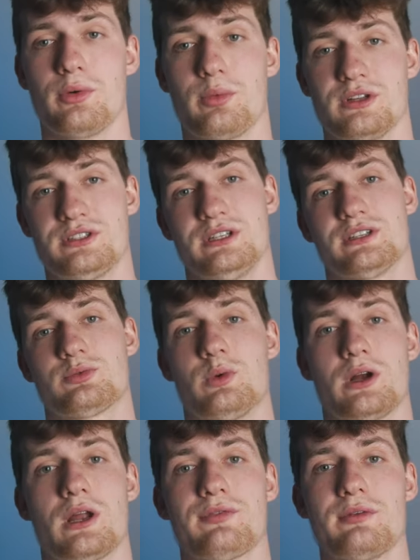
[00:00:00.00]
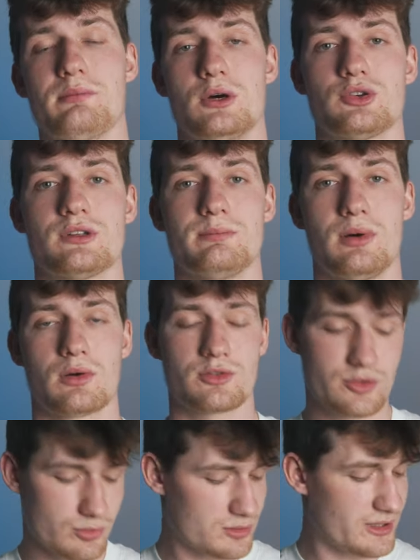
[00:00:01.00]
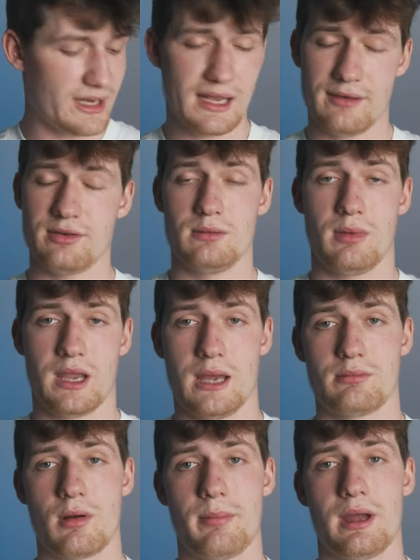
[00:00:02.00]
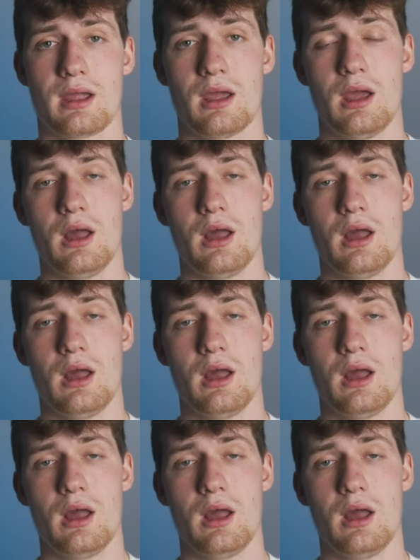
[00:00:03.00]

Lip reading: which is one of the most important tools I have in my camera bag.